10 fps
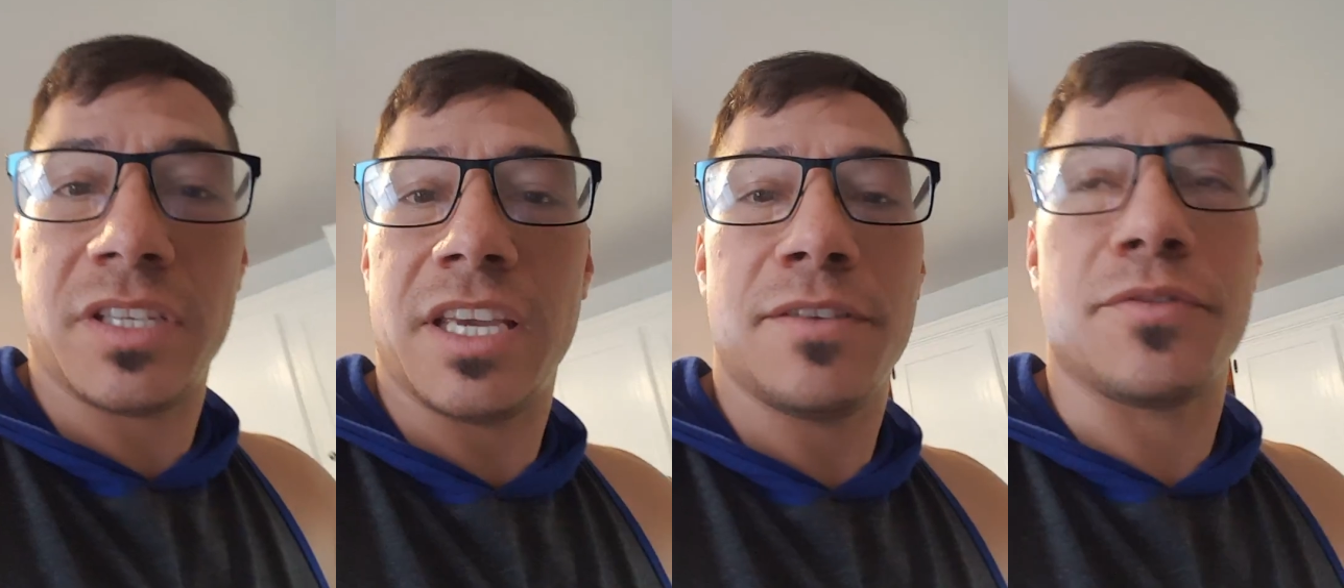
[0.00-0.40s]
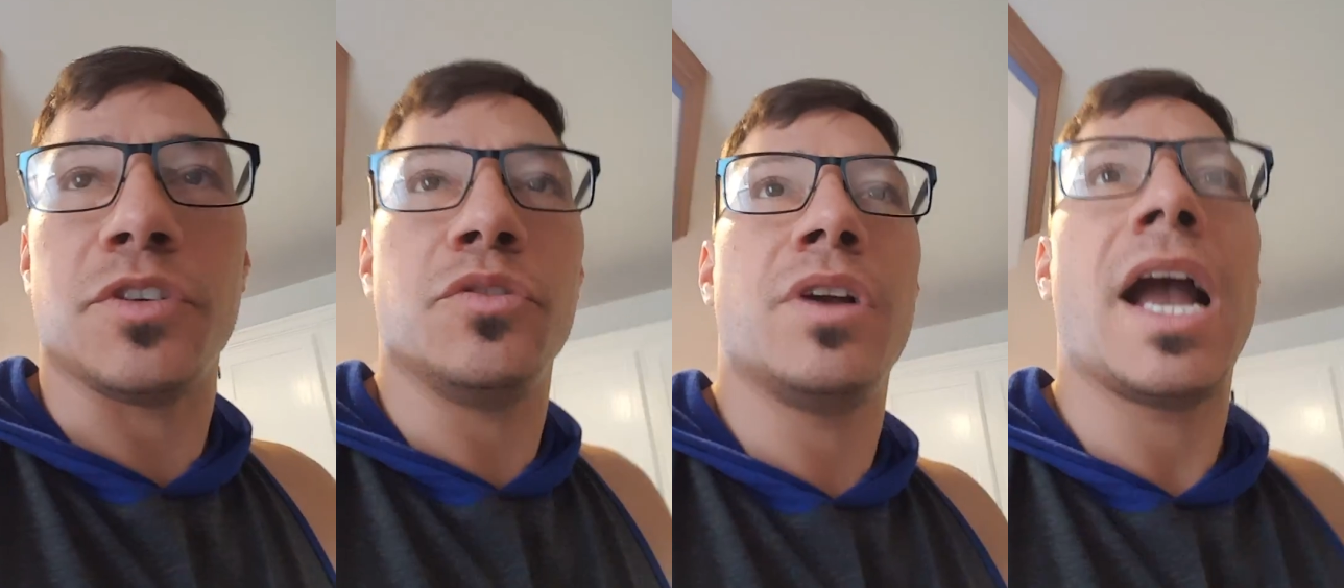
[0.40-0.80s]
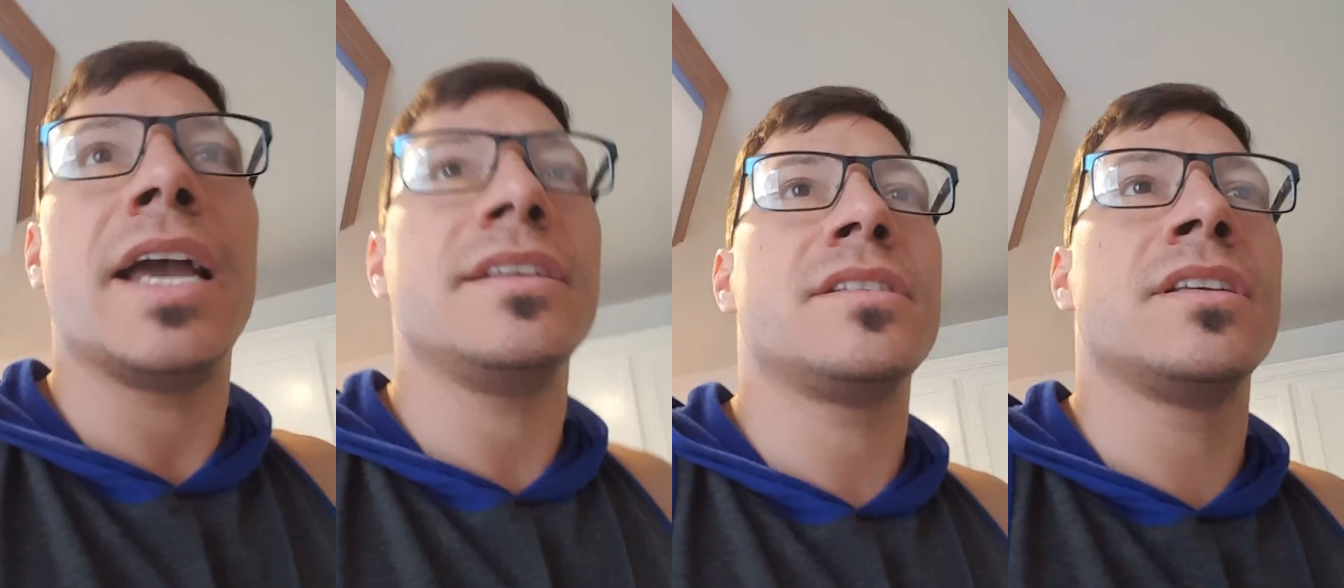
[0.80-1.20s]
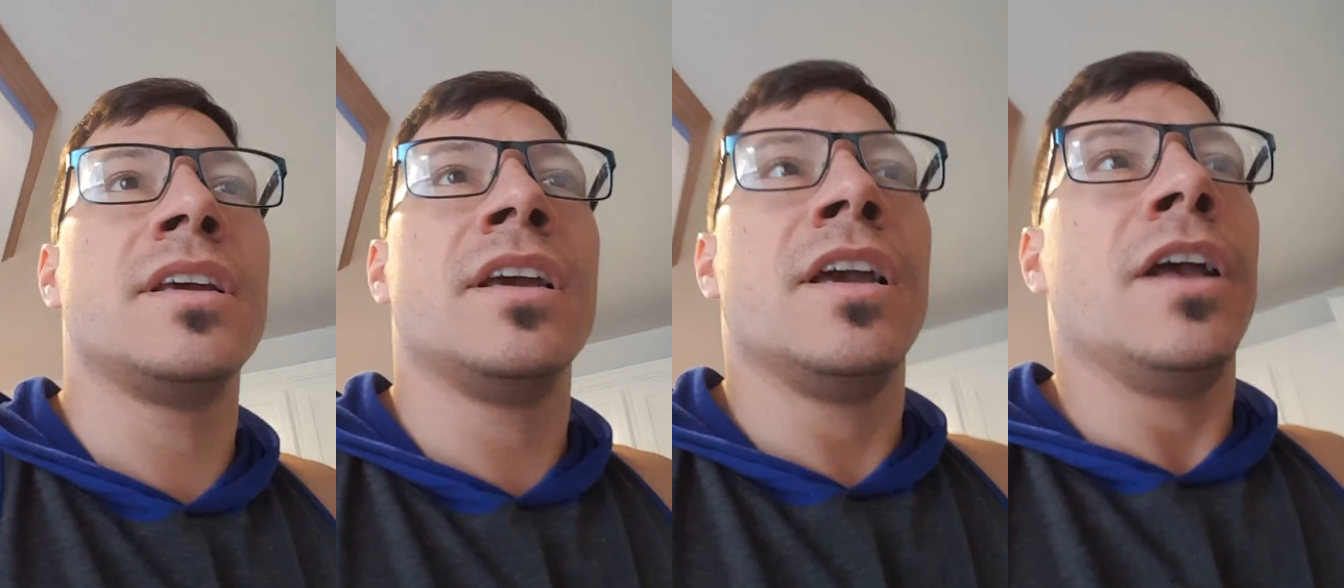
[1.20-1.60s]
again, for you guys
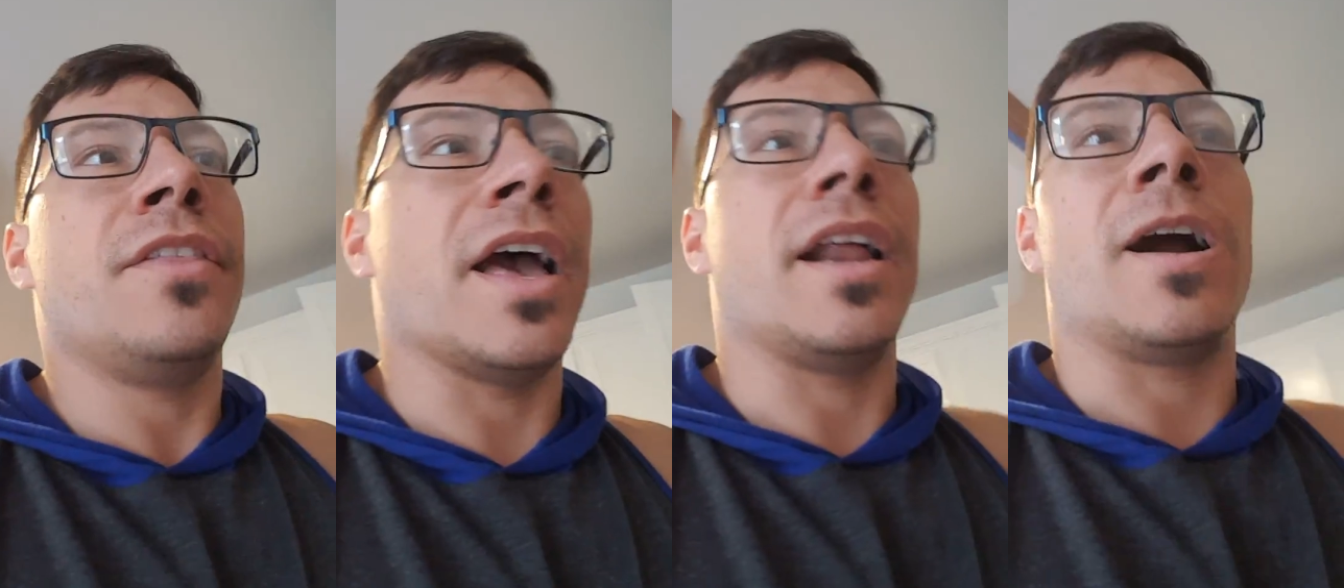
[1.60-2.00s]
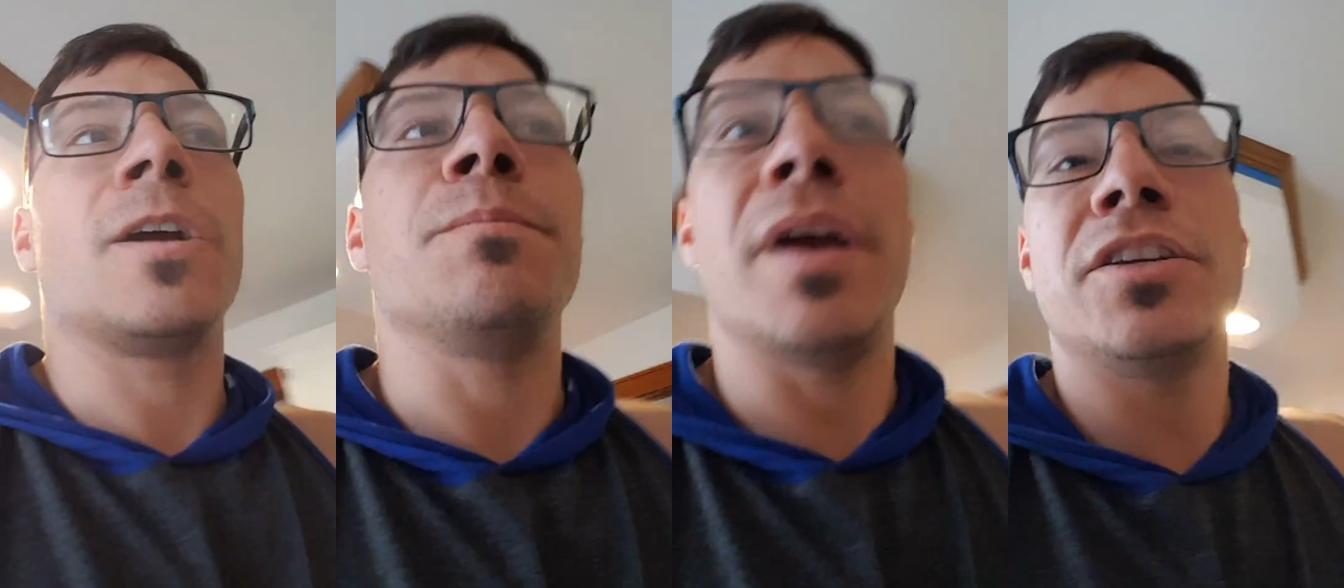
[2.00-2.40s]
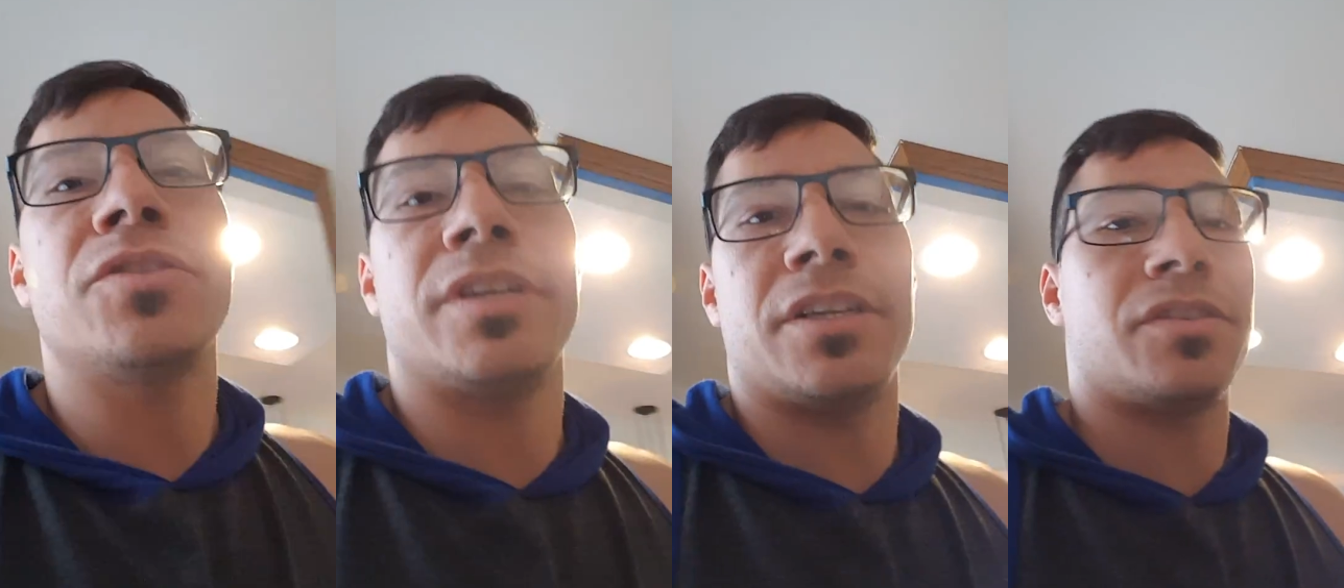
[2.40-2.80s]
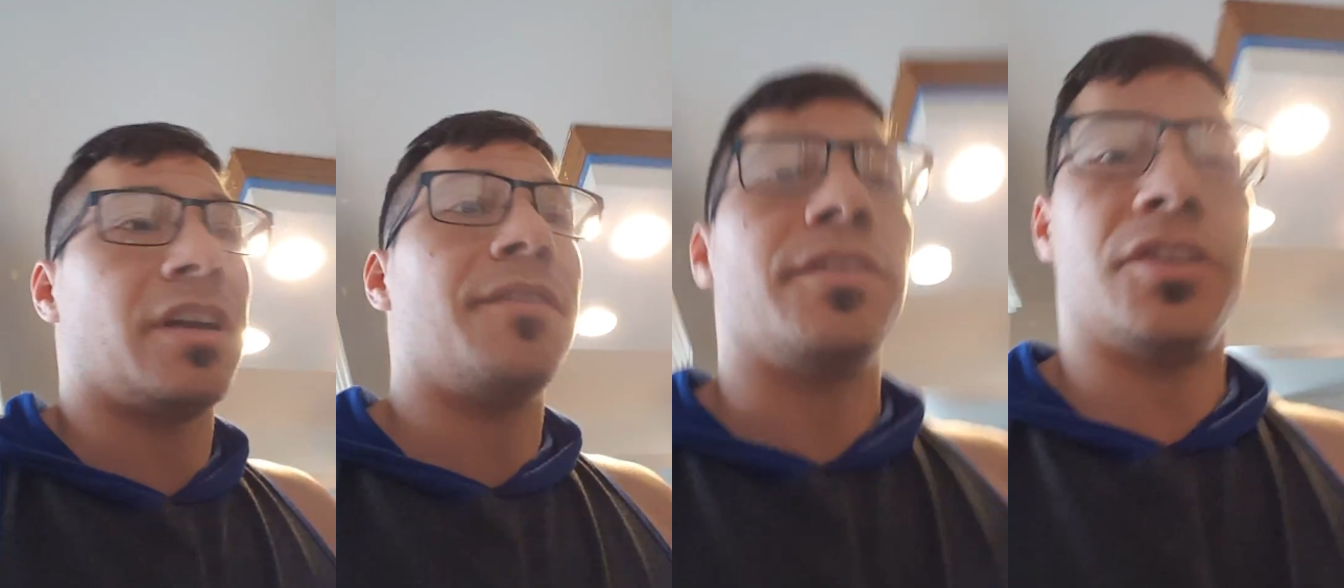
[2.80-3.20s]
that aren't measuring your
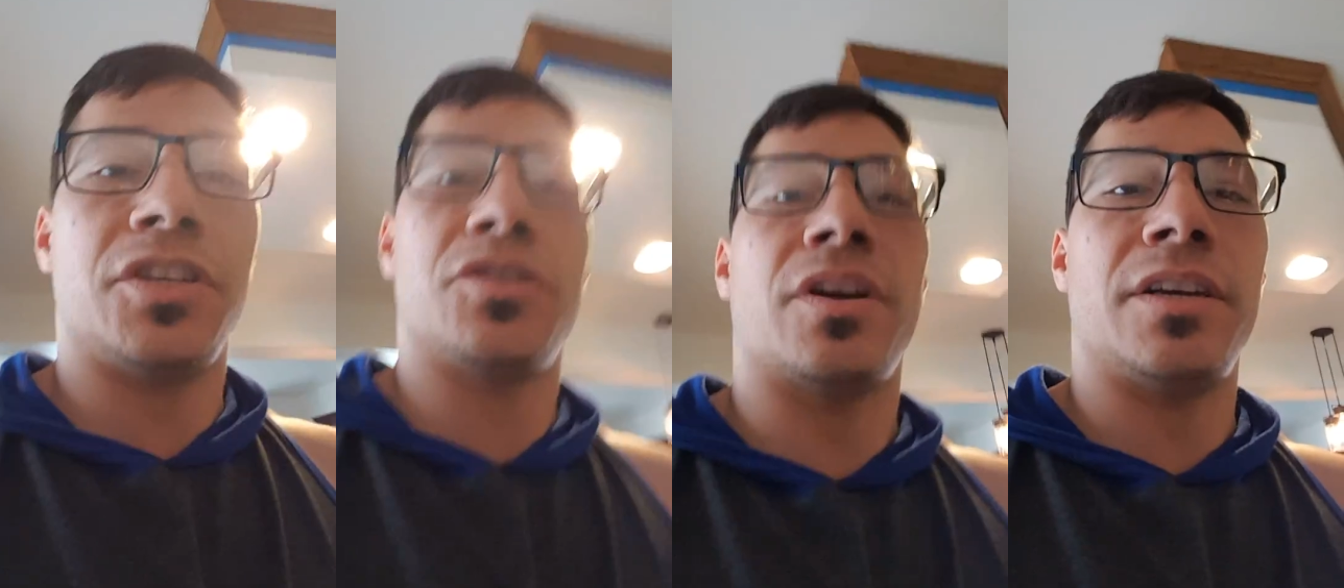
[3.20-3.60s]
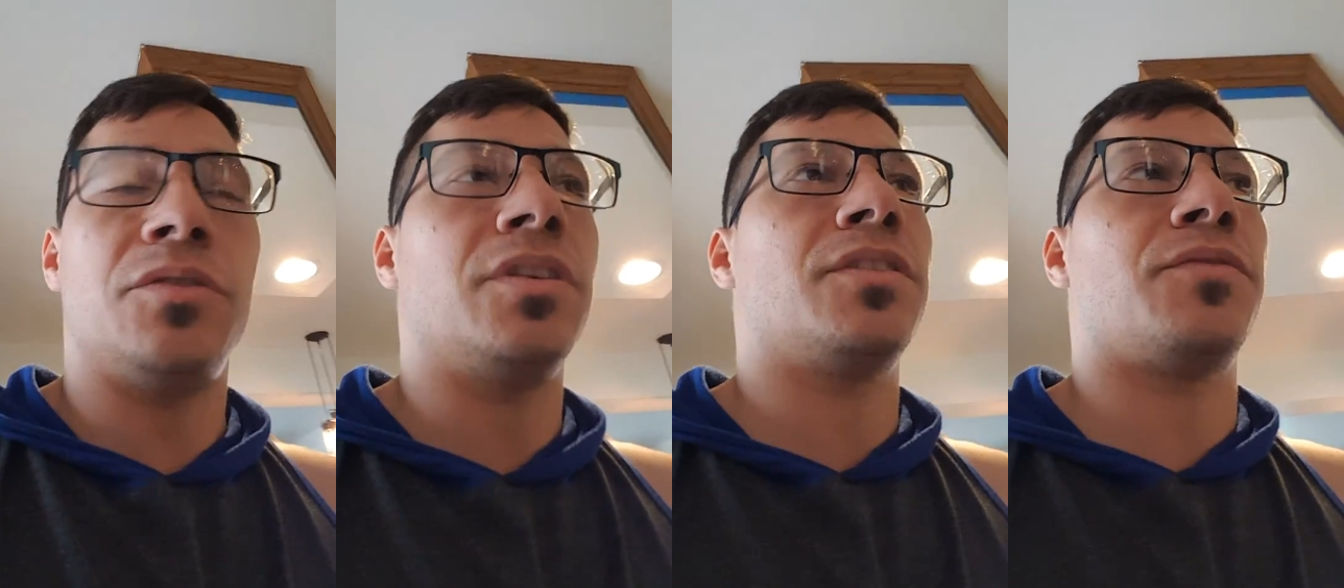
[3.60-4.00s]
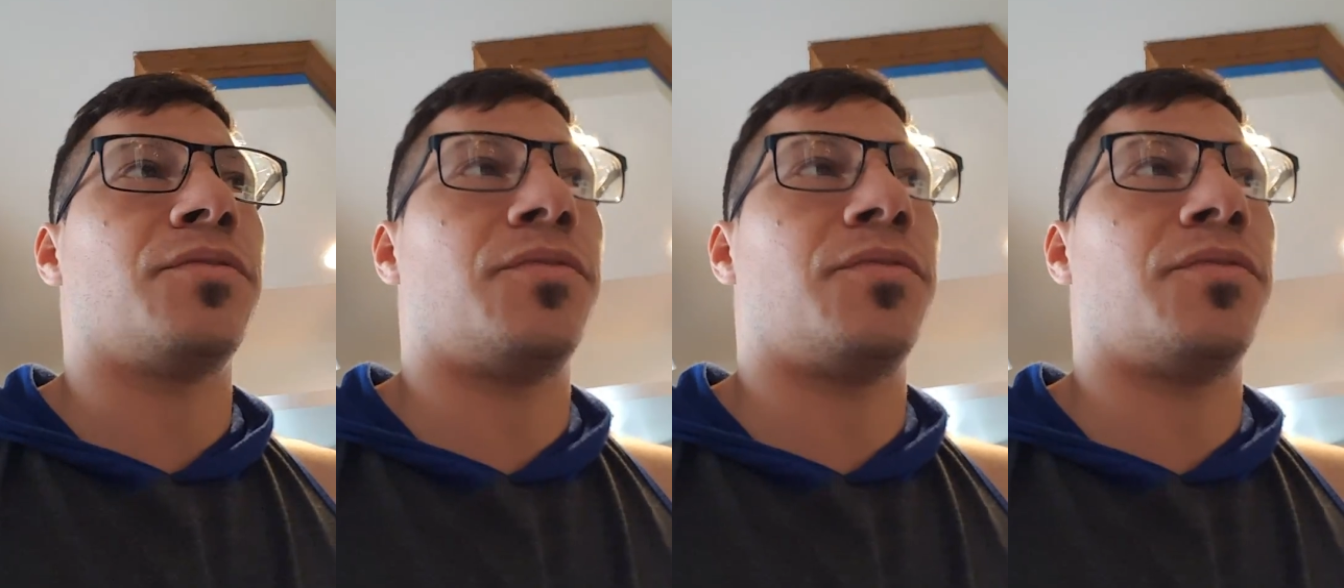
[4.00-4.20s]
stuff and you're just trying to do this